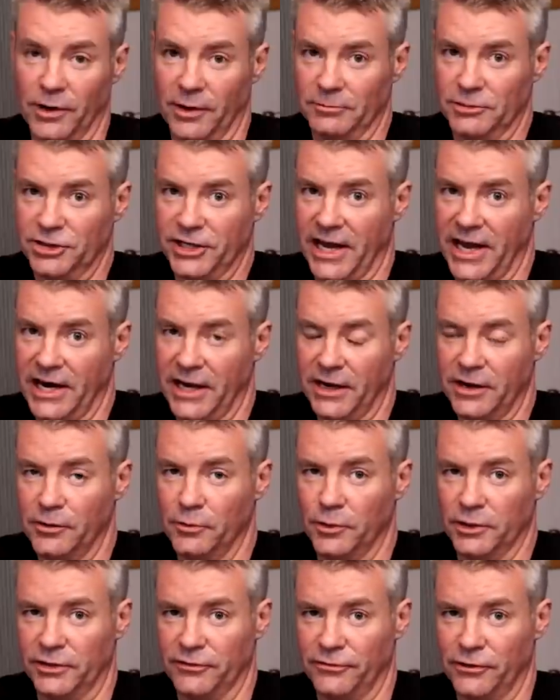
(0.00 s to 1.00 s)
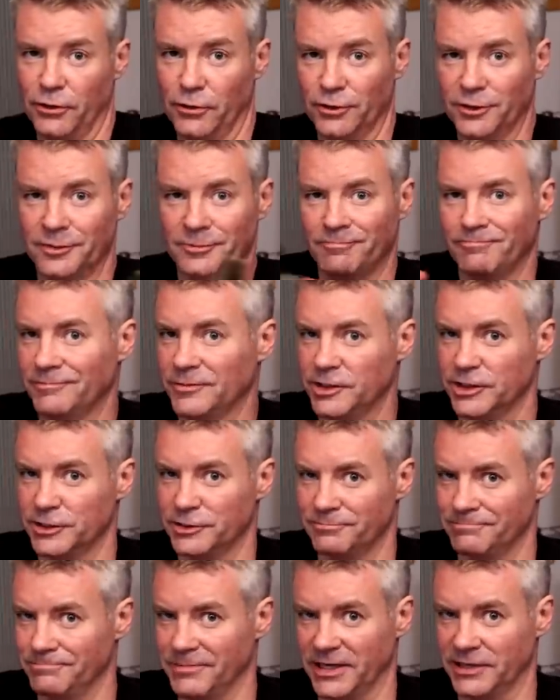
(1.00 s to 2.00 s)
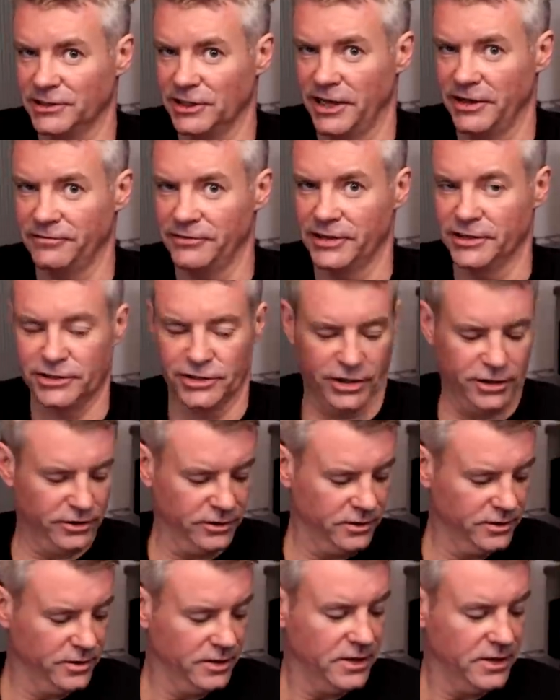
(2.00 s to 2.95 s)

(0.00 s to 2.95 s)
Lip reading: when I'm scanning with the phone, just makes life easier.